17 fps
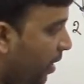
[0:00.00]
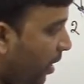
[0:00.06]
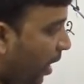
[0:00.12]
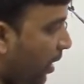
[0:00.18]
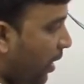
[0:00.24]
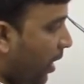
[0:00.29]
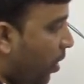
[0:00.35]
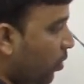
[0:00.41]

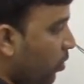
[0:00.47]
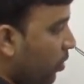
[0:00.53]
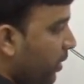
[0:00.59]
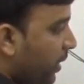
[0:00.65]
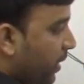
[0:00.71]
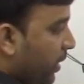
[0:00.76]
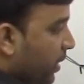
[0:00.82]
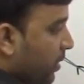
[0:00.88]
And how to
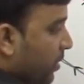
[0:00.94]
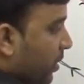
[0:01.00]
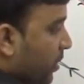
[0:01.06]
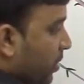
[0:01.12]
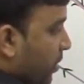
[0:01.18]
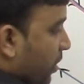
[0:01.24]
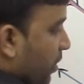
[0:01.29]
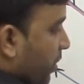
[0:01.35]
decrease
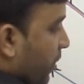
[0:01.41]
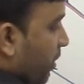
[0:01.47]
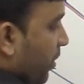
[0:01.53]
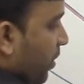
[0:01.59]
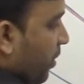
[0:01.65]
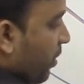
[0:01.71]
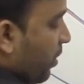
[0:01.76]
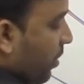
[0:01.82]
this
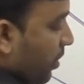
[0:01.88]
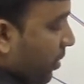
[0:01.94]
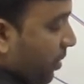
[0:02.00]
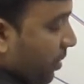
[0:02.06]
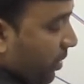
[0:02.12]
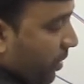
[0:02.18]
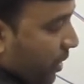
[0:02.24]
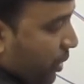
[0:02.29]

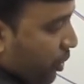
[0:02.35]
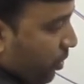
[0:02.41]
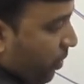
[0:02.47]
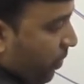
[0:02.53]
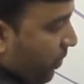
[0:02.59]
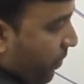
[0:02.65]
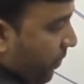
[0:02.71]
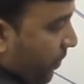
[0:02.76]

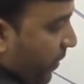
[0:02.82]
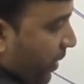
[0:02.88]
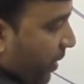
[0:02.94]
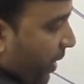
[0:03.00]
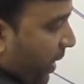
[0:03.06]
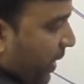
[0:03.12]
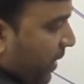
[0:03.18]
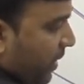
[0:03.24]
ratio?
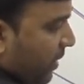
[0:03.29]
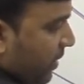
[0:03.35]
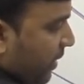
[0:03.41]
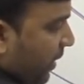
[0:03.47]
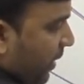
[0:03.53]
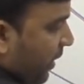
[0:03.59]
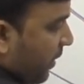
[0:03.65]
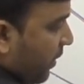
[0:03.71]
I can say
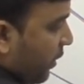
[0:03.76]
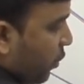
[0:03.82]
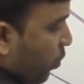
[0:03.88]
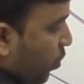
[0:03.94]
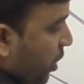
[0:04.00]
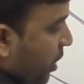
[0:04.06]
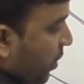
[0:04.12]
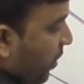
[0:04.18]
like this,
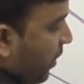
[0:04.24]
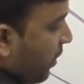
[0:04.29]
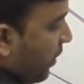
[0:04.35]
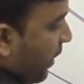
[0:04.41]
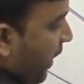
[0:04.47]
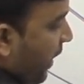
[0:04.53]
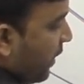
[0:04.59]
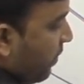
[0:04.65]
whichever
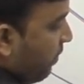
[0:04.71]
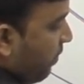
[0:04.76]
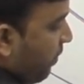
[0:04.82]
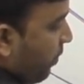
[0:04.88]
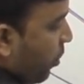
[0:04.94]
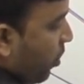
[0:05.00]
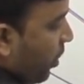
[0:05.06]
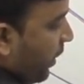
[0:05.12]
engine has
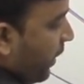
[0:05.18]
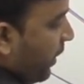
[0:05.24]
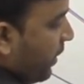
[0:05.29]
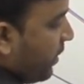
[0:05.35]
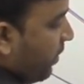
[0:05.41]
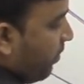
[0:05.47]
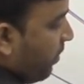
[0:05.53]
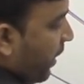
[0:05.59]
more heat
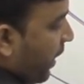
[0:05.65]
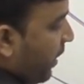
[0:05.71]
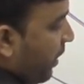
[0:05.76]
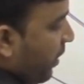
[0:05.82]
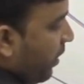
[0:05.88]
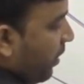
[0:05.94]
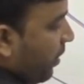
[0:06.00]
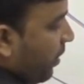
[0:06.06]
supplied,
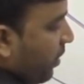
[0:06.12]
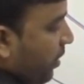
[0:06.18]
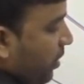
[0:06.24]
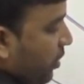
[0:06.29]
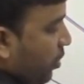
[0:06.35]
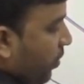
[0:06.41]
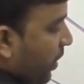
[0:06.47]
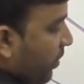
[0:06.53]

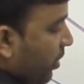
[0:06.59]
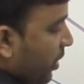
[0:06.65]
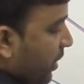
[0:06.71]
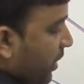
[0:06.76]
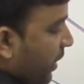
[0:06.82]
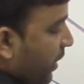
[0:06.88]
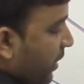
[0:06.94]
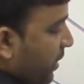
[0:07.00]
so why? Because
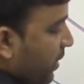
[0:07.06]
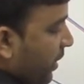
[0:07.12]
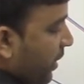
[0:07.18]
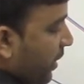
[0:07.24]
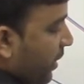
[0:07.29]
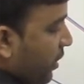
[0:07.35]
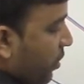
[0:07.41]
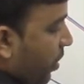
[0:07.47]
heat
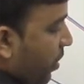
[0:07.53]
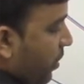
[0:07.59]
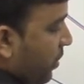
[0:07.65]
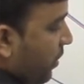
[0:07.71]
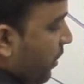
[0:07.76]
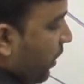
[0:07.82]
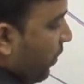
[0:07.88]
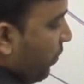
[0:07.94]
rejected is
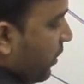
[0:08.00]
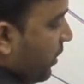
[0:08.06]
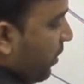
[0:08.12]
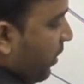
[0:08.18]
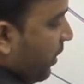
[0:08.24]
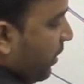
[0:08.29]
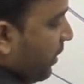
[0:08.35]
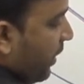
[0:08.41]
constant,
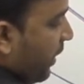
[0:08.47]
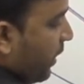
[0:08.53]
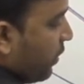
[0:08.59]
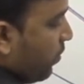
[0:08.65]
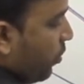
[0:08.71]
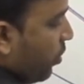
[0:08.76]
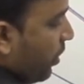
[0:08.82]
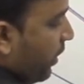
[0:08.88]
whichever engine has
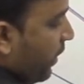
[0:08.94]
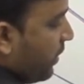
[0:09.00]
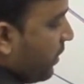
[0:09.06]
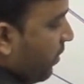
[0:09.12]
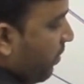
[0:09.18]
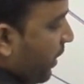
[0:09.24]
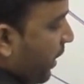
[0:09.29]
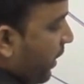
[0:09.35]
more heat
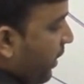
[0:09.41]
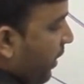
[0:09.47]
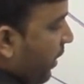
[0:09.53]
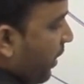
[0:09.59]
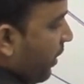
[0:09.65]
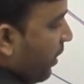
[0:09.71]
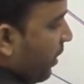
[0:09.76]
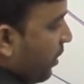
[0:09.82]
supplied,
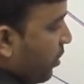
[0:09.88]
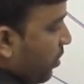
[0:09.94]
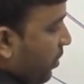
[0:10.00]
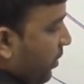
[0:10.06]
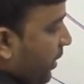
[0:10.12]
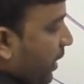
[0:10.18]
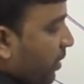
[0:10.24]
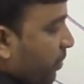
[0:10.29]
so
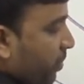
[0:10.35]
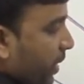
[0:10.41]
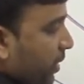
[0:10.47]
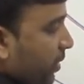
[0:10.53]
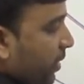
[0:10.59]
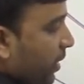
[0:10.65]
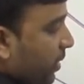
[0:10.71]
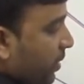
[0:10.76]
that
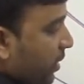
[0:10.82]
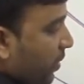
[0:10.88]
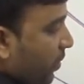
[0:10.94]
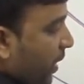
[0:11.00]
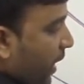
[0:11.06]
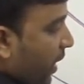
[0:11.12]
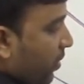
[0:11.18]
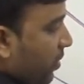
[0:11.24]
particular engine
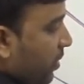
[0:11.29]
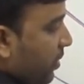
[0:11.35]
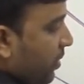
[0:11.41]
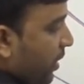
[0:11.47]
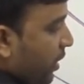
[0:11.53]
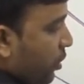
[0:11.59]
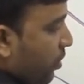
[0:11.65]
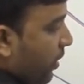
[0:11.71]
will have this
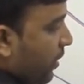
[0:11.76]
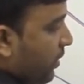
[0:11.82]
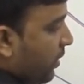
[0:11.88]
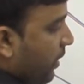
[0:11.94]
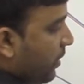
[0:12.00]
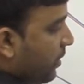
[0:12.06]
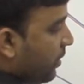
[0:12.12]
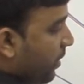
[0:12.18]
ratio as
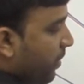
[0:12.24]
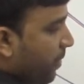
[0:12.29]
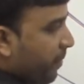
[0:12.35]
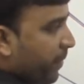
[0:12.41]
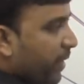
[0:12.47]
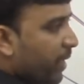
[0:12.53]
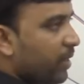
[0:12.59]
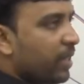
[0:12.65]
less,
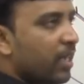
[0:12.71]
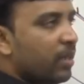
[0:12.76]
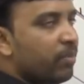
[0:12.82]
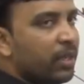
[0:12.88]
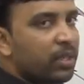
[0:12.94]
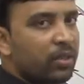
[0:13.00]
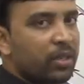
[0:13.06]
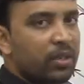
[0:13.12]
and that
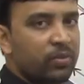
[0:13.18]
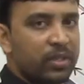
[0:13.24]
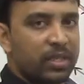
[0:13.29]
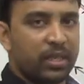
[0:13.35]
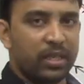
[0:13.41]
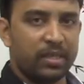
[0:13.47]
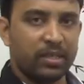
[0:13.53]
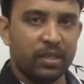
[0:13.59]
particular
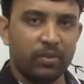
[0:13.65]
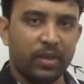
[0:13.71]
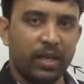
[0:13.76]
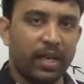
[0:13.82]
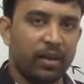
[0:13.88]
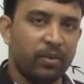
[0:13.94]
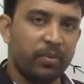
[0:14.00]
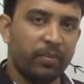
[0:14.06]
engine will
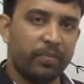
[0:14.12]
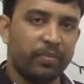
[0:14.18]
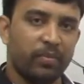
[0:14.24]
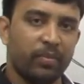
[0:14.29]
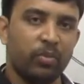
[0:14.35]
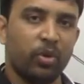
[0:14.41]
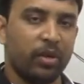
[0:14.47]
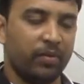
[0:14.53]
have
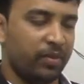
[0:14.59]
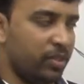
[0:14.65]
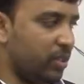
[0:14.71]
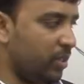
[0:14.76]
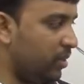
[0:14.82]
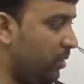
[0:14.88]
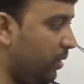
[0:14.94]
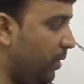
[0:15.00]
more
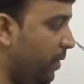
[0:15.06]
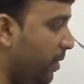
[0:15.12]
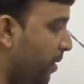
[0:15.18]
efficiency.